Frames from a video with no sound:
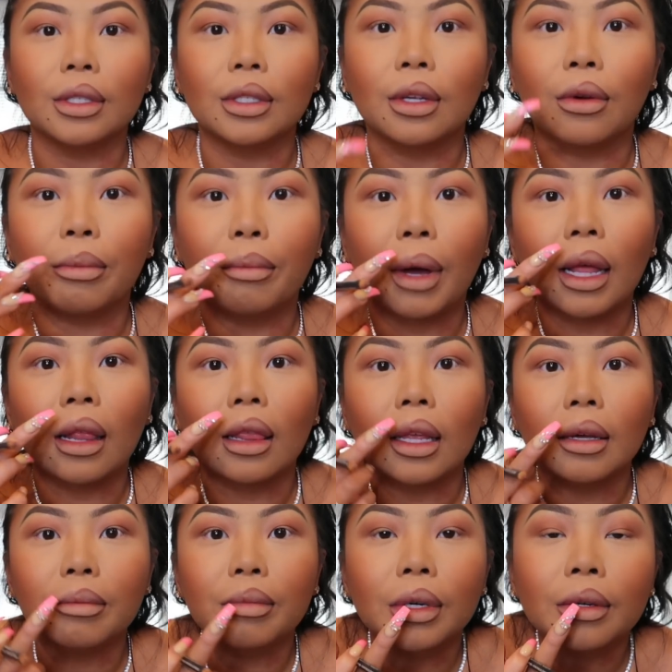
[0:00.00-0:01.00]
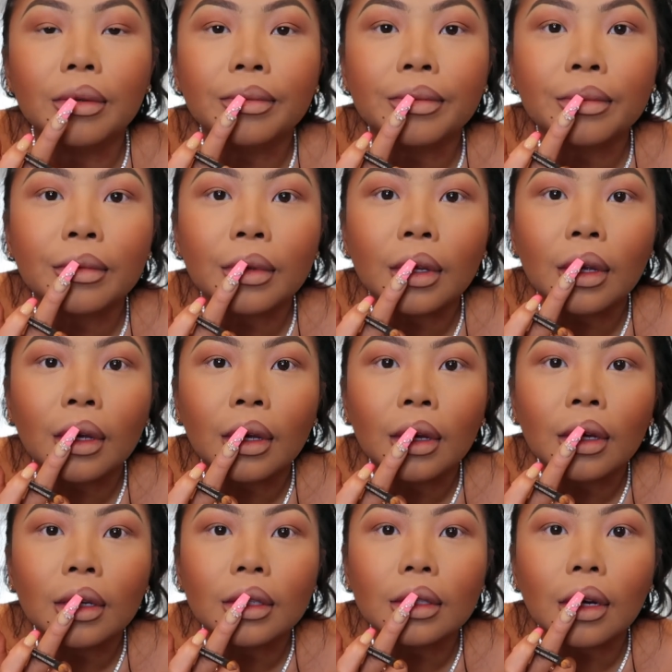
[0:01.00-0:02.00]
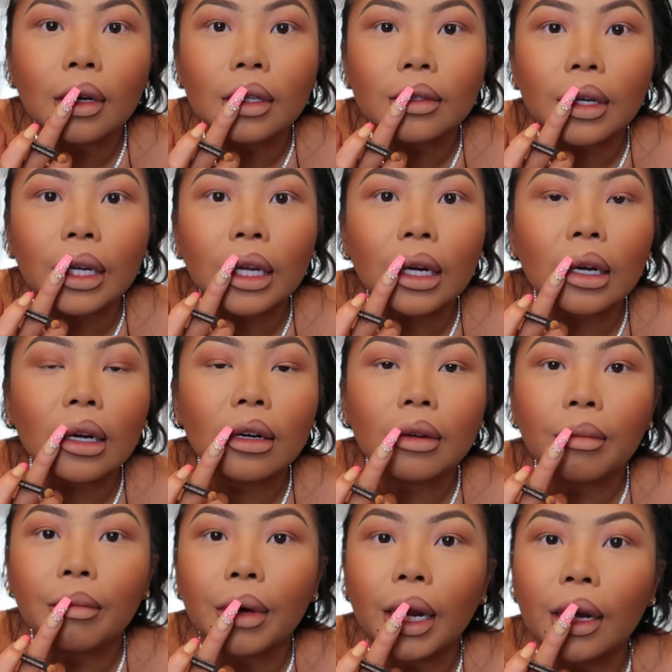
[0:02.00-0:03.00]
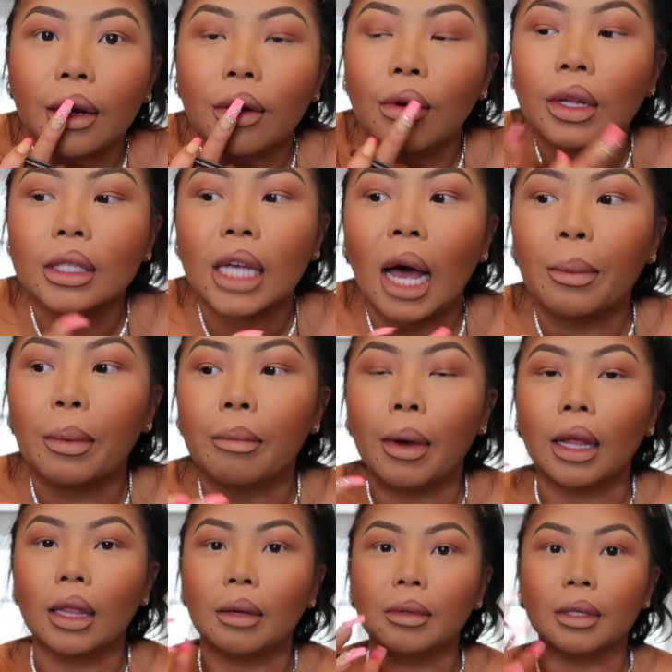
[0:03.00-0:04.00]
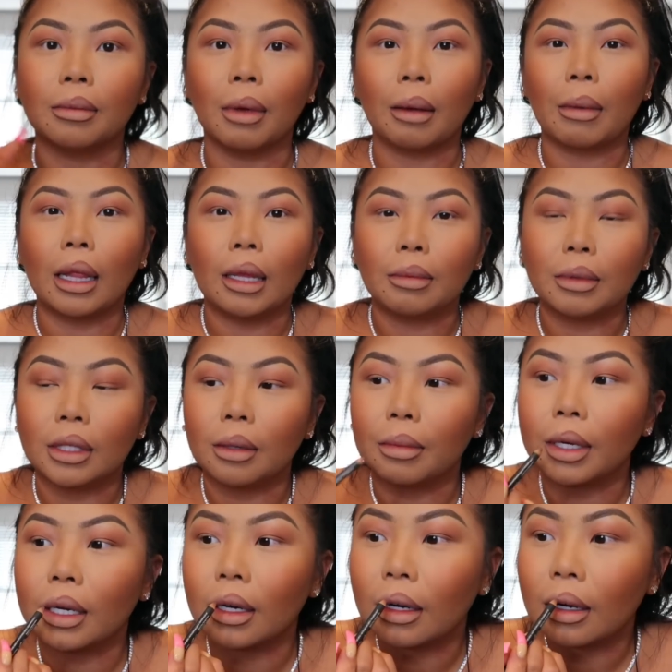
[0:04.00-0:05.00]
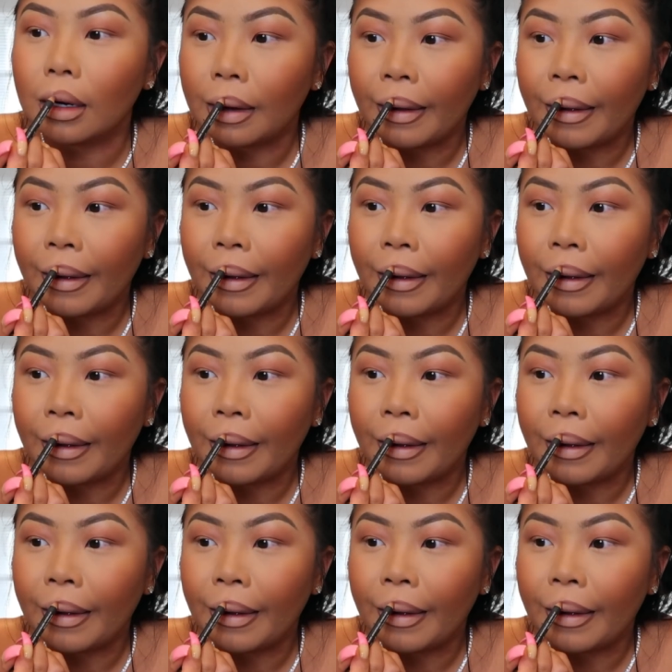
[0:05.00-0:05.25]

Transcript: So my lip starts right here, but I go on top of my lip to make my lips look bigger.